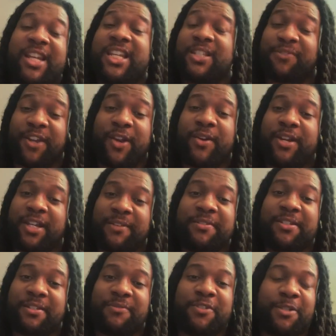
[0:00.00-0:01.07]
it is very
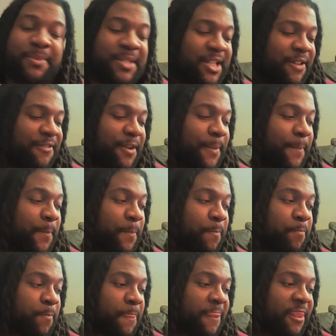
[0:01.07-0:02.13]
specific.
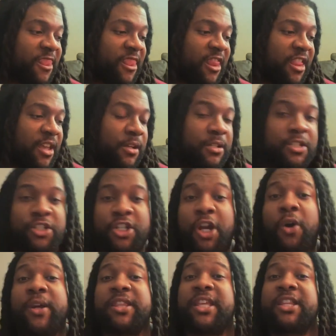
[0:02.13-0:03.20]

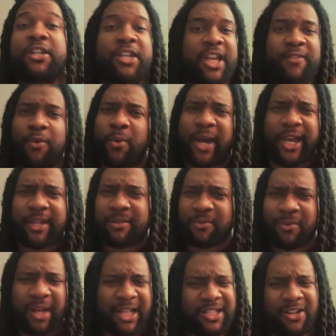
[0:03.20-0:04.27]
So, and then the giveaway.
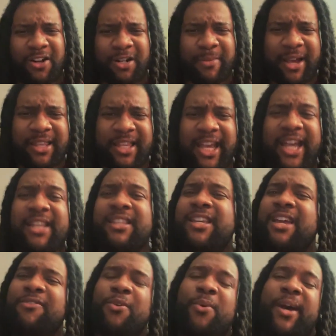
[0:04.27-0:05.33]
I talked about that, the
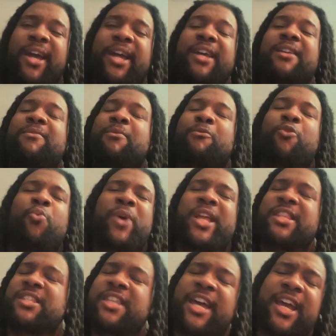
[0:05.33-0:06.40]
giveaway
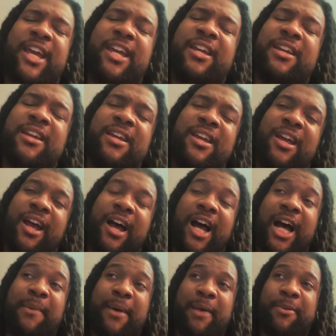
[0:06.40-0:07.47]
Wednesday.
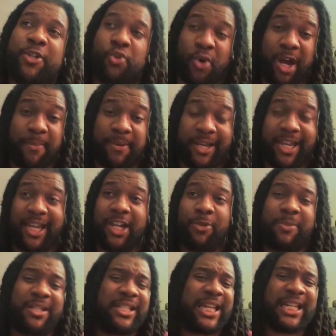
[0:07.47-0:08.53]
Um, I'll be dropping it.
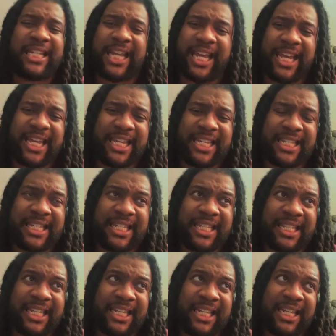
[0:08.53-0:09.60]
It'll be 10
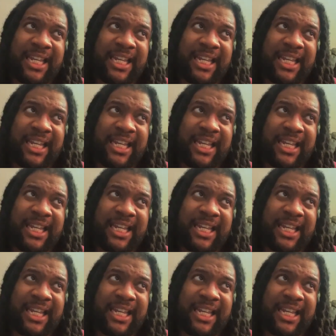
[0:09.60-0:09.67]
days